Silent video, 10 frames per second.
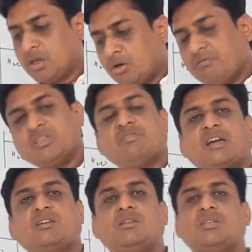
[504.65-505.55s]
on which
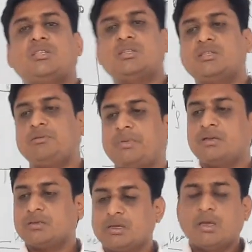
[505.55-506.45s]
factor resistance
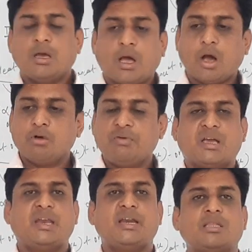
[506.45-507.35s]
depends, how we
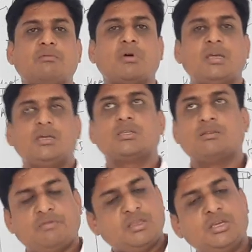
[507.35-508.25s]
connect the wires
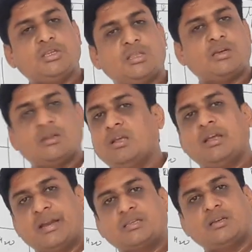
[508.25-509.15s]
with each
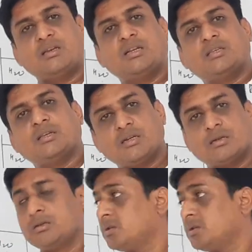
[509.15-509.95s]
other, etc. etc.